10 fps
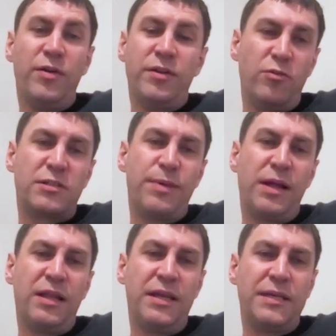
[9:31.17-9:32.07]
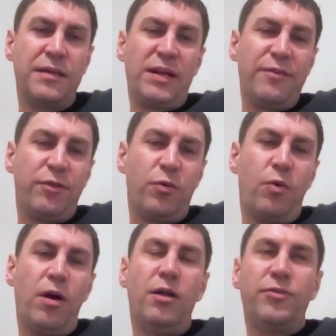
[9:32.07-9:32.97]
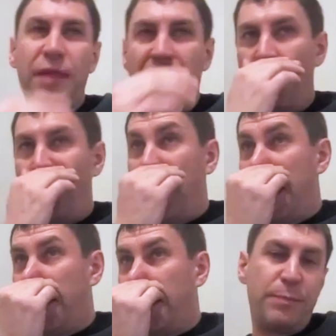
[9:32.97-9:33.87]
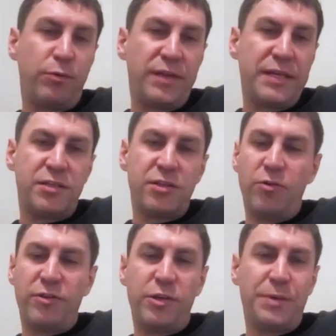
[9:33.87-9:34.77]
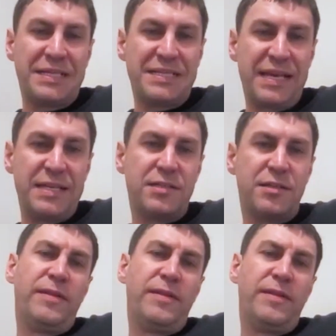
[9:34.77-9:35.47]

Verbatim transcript: And ultimately, we live in a world now where people need to know that you exist.